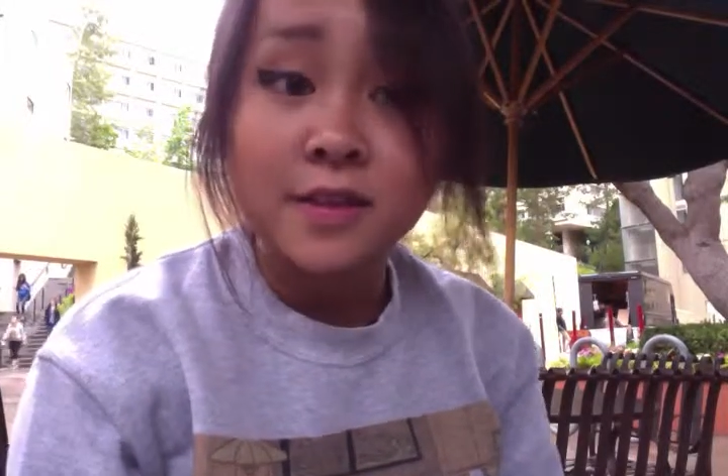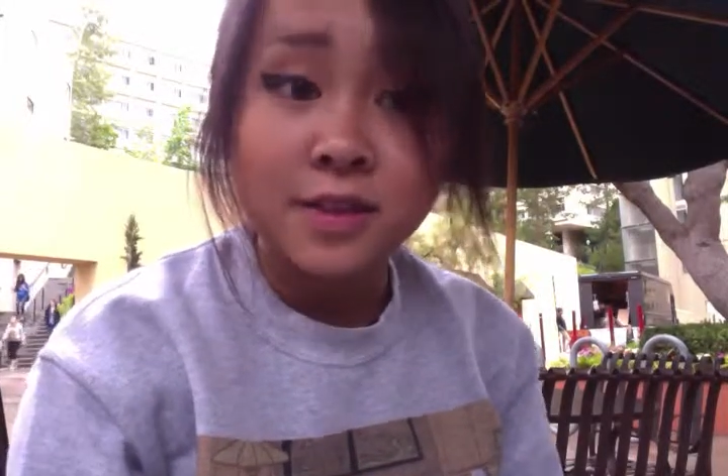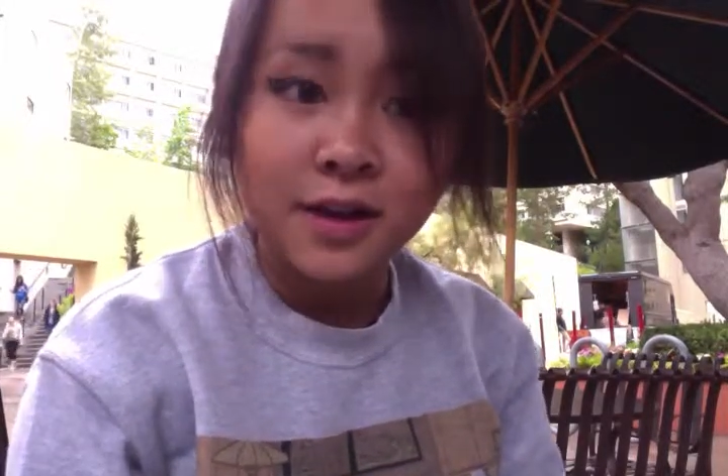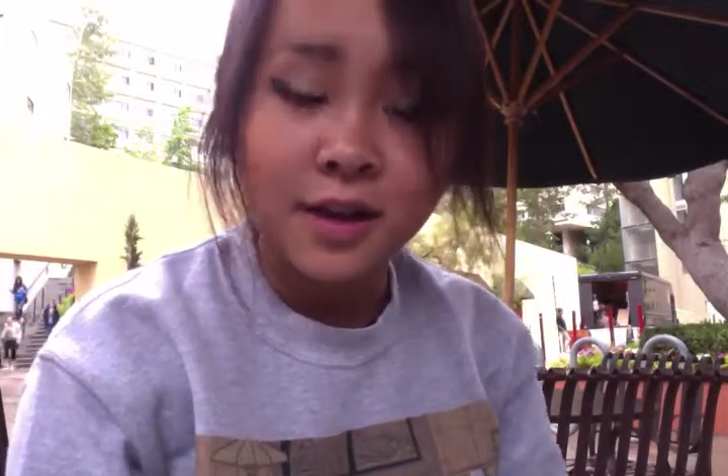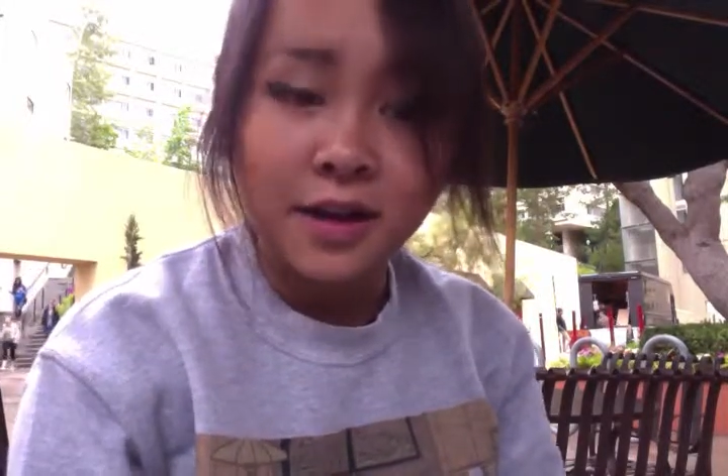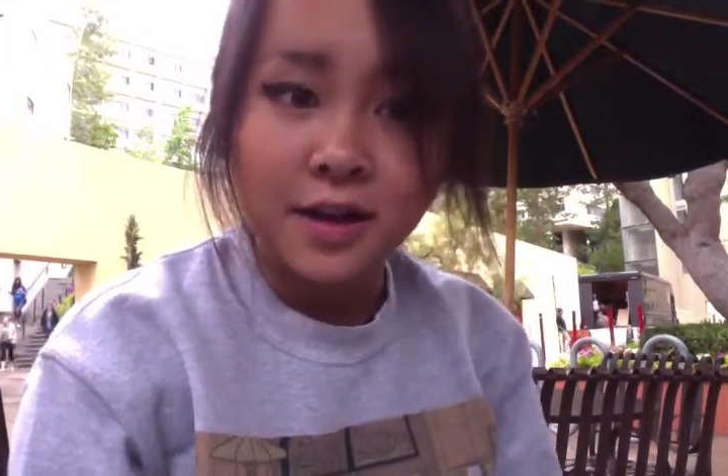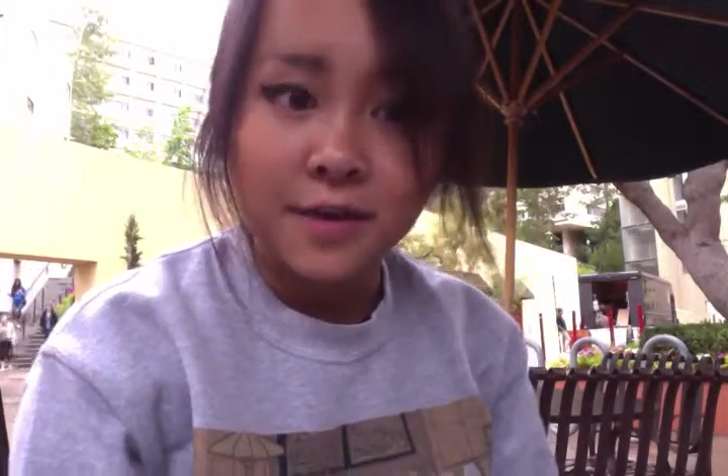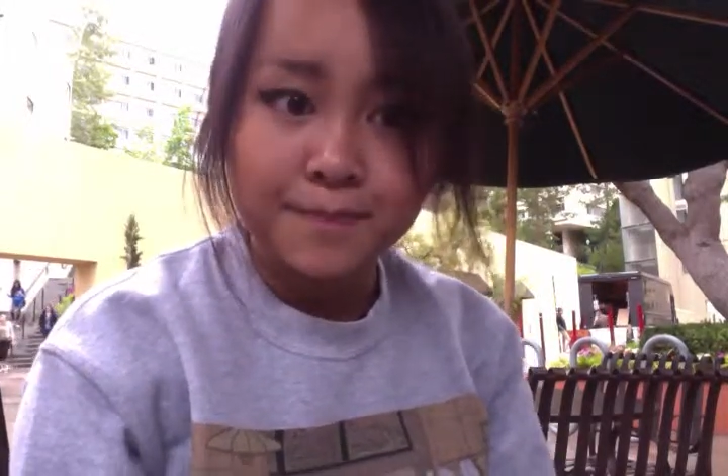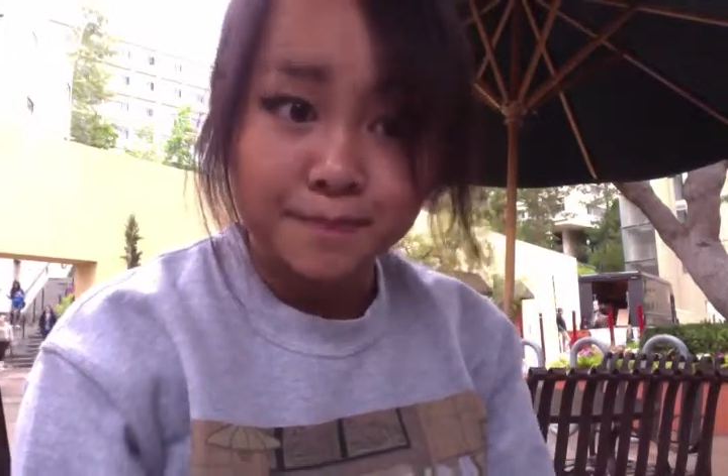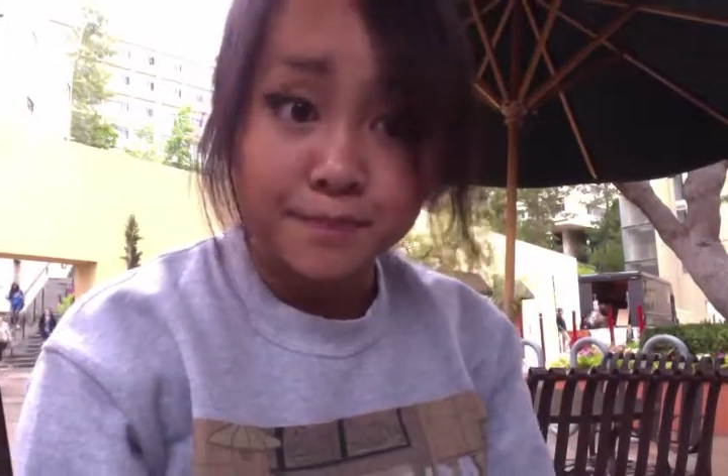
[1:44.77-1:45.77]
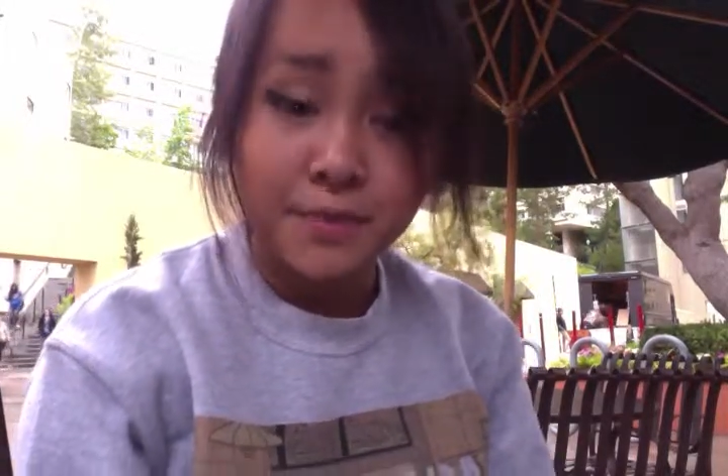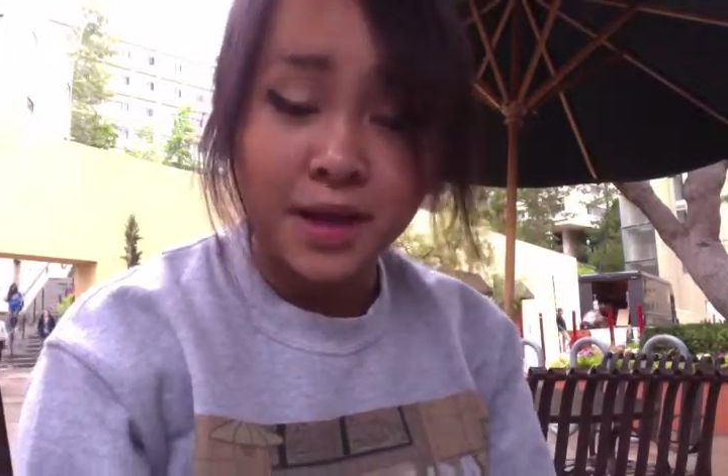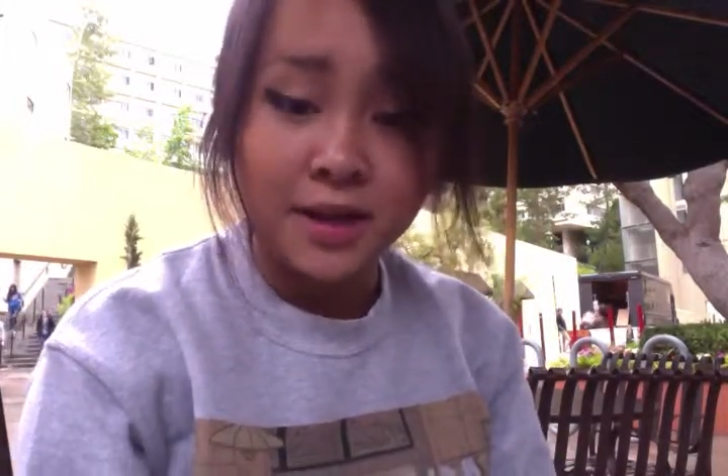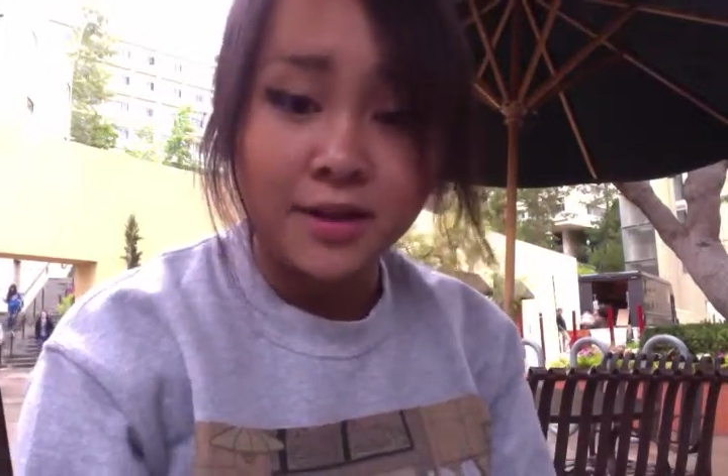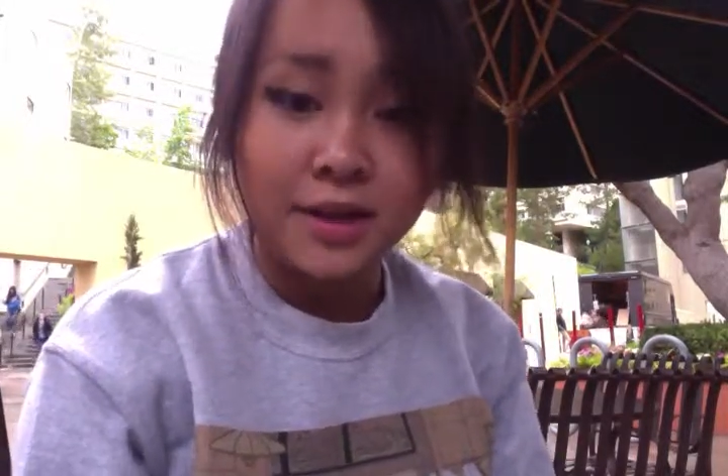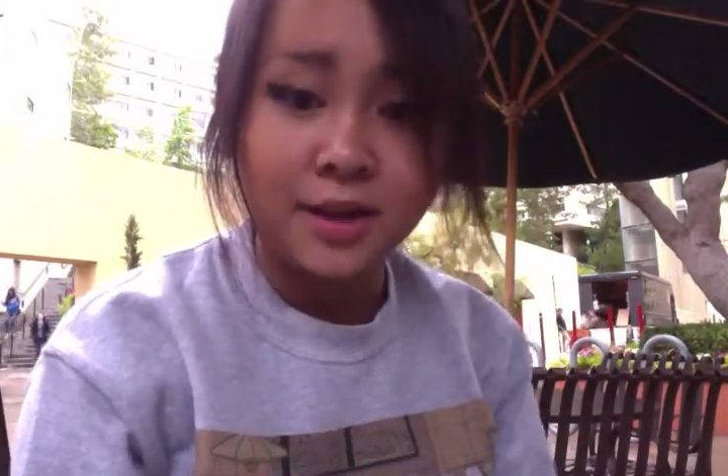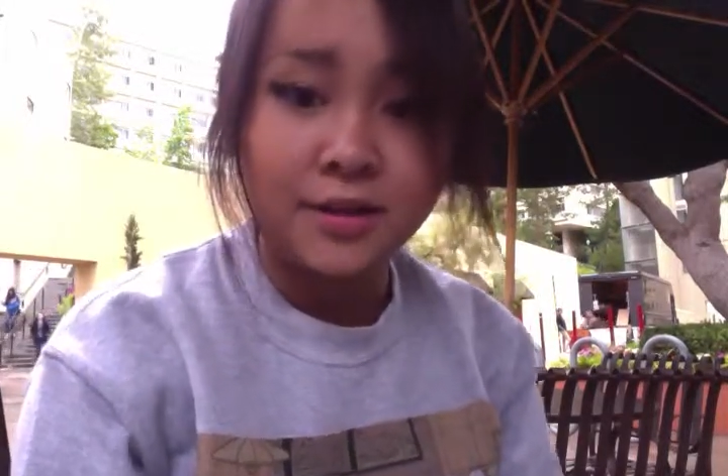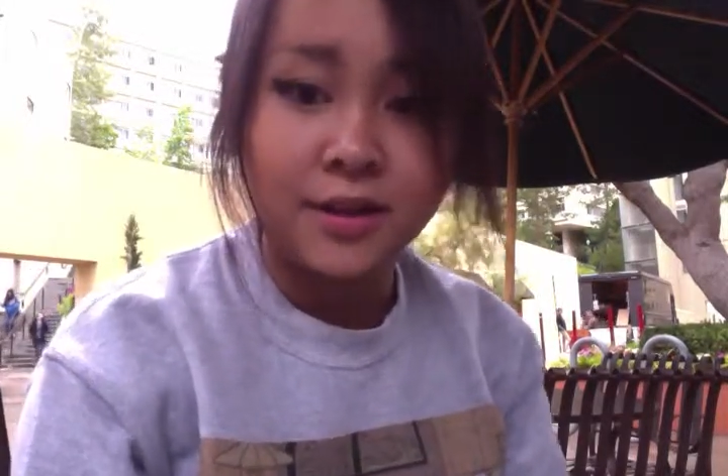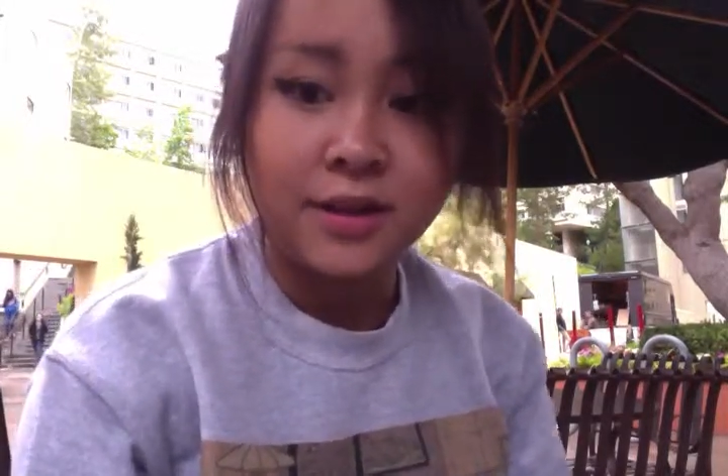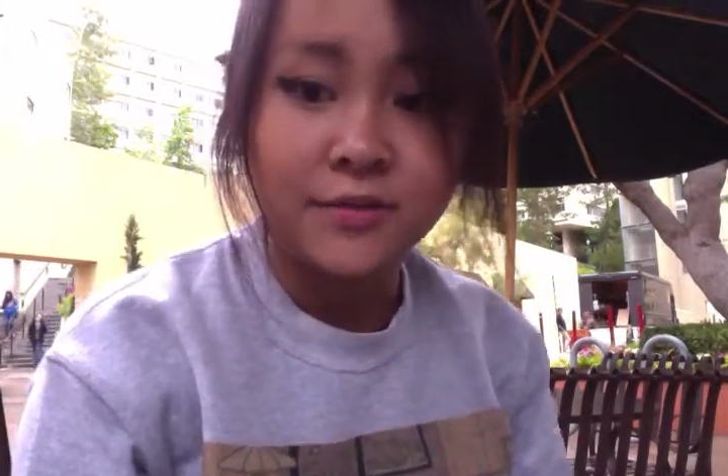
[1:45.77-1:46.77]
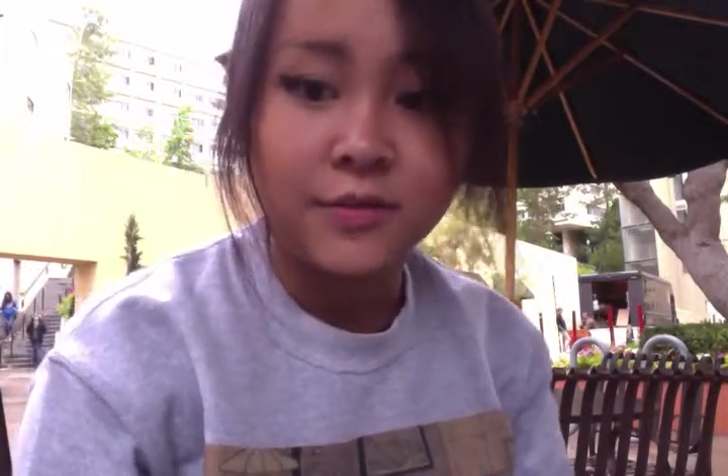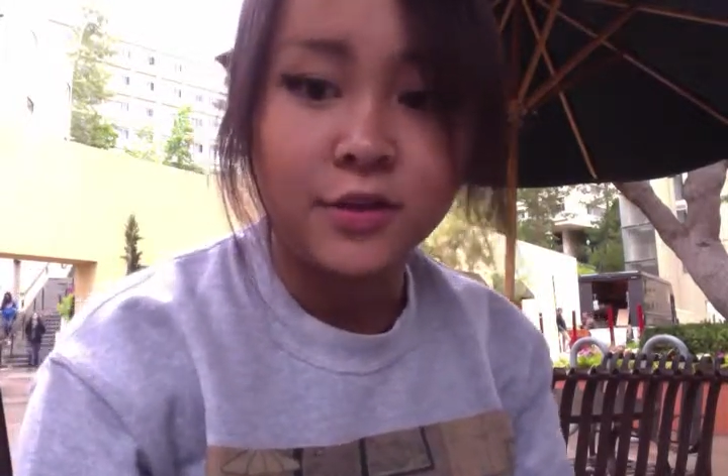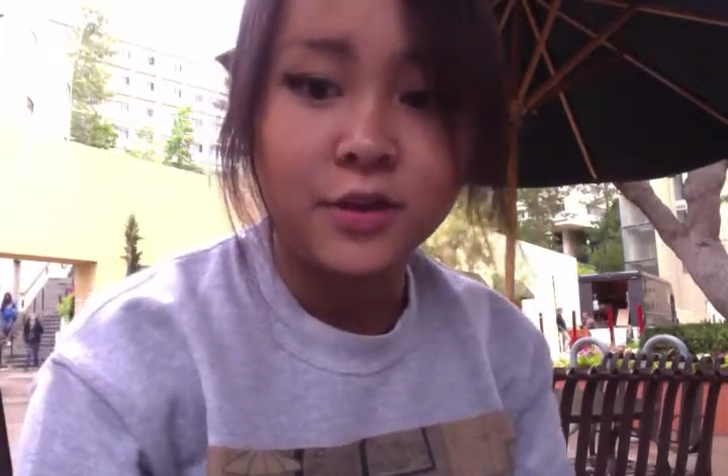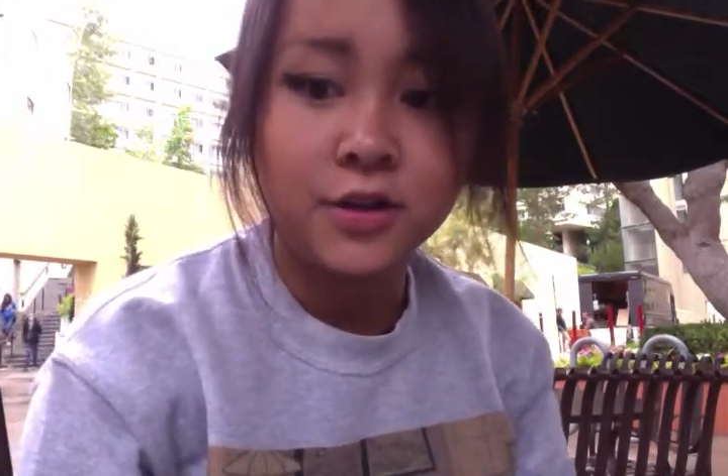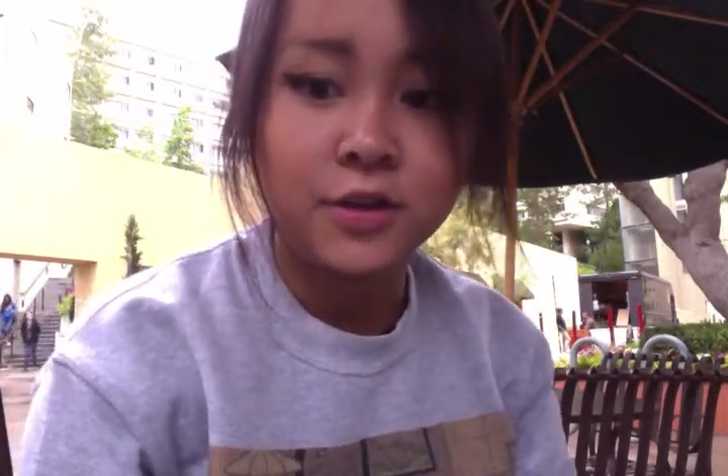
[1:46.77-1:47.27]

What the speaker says: the main area for